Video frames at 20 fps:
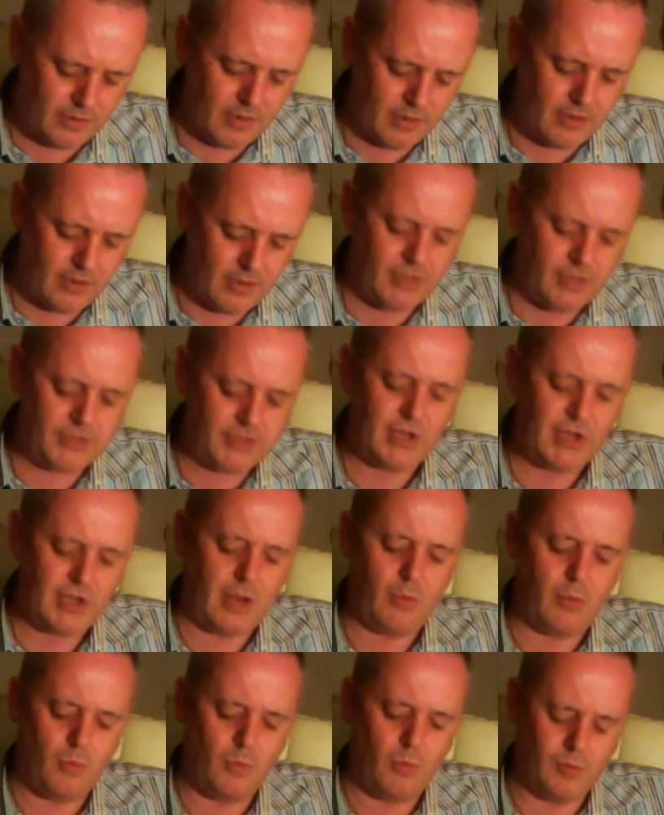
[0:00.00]
It's our
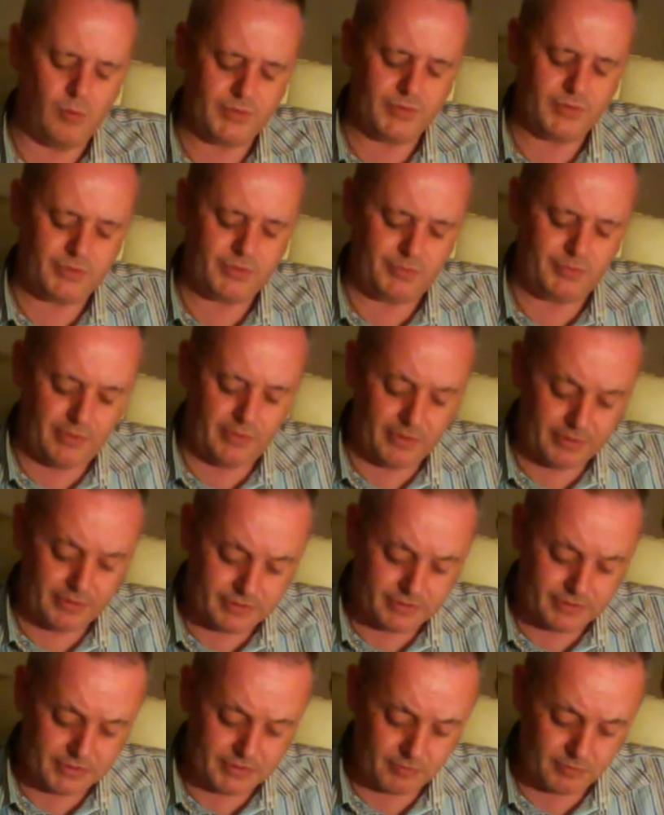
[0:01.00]
warm
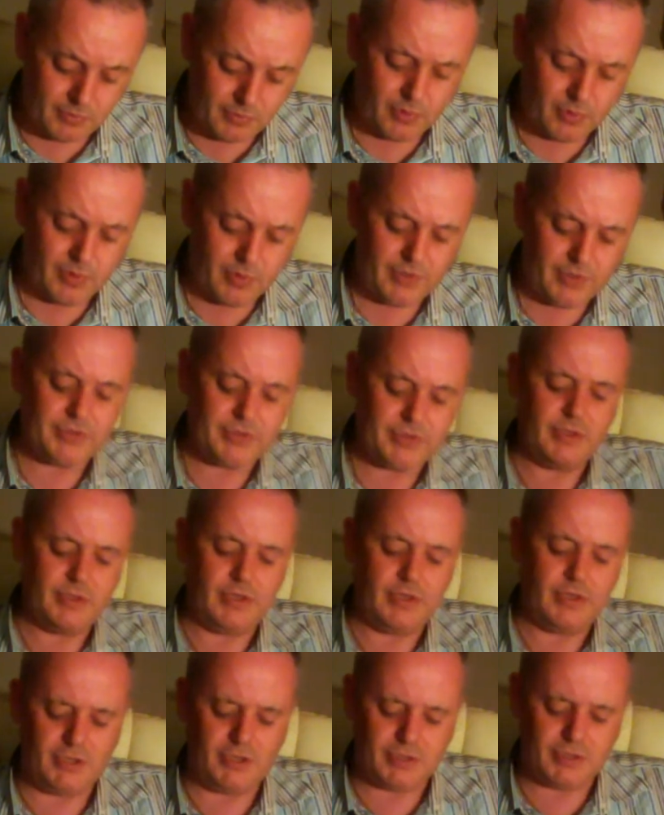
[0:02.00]
spirits, boys.
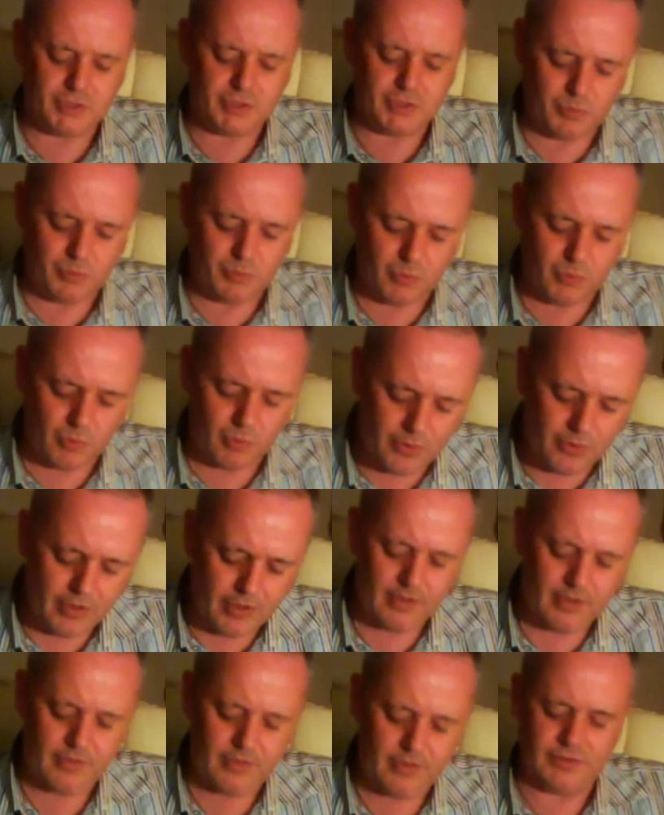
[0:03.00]
He's
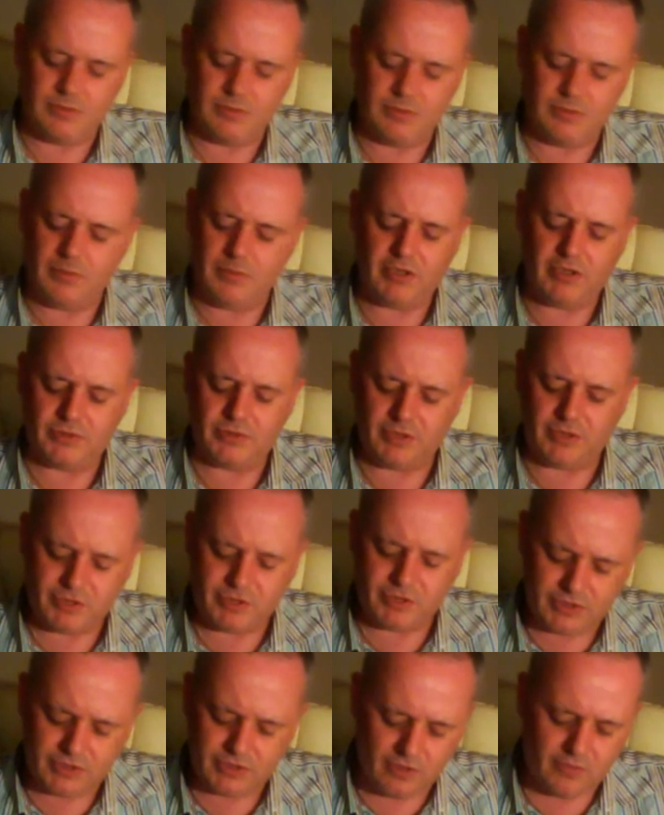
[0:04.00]
sporing
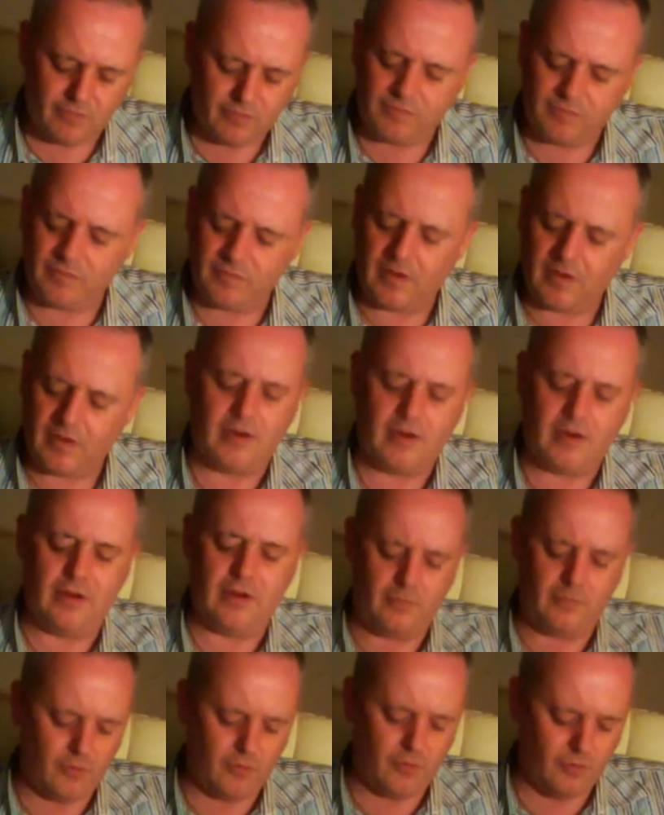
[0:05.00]
Demetrius
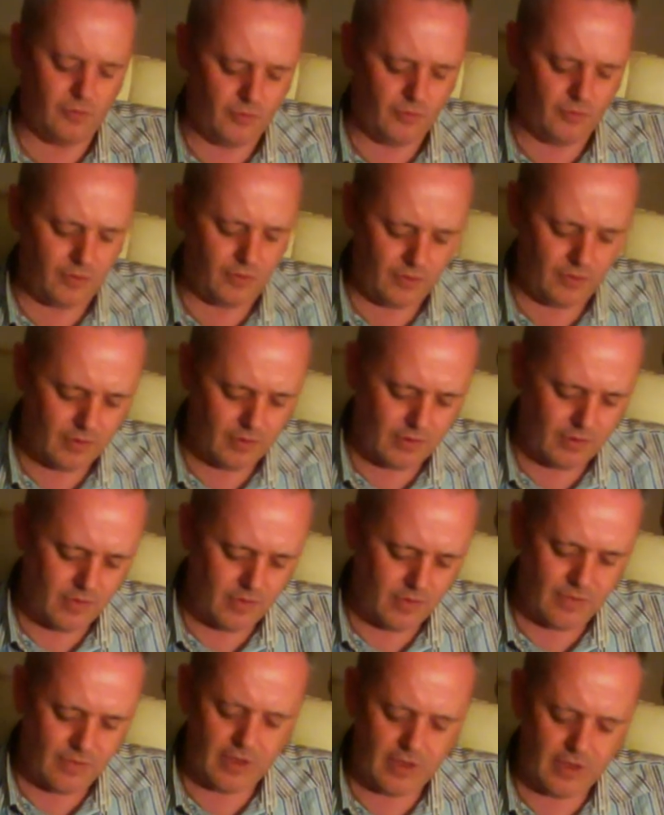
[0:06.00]
O'Flanagan Cork,
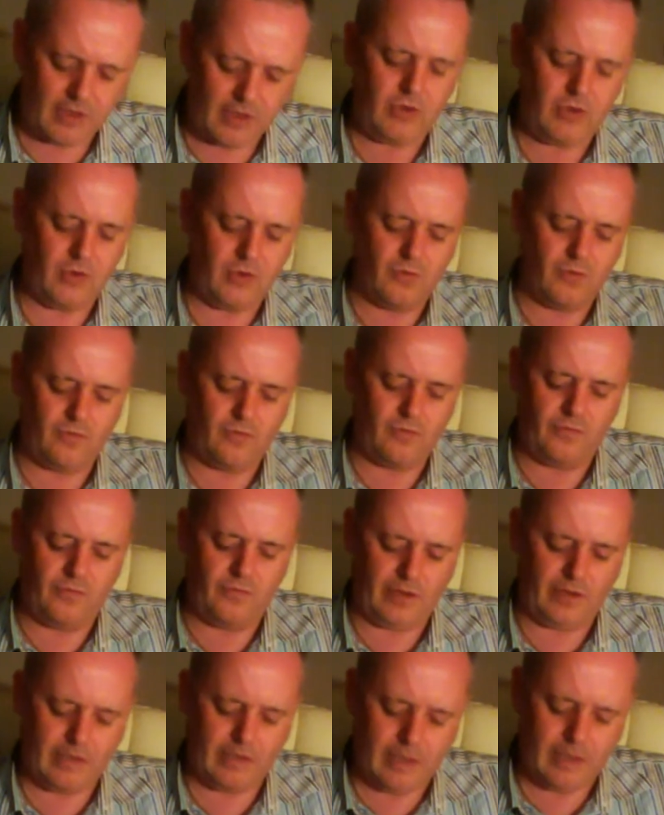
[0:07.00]
that cure for
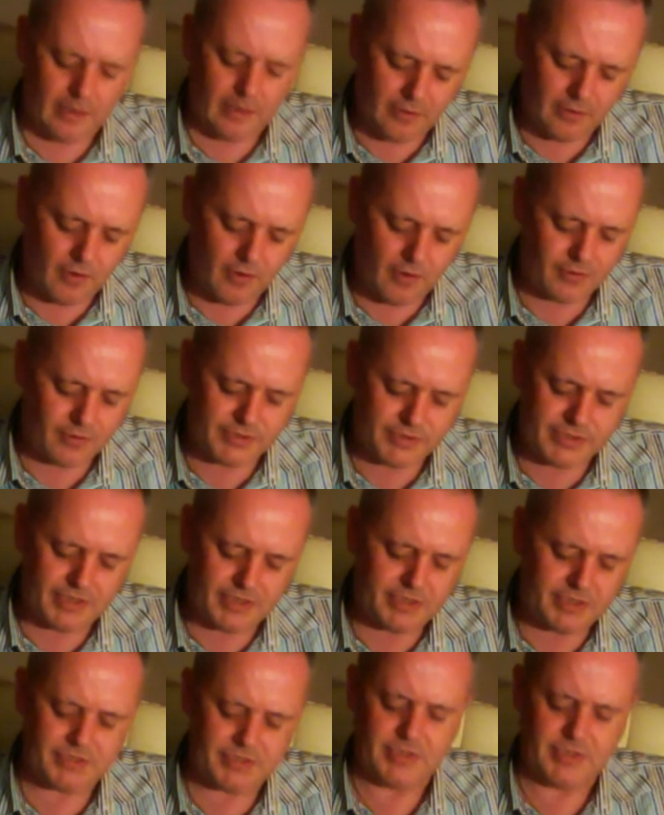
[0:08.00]
the clan parties.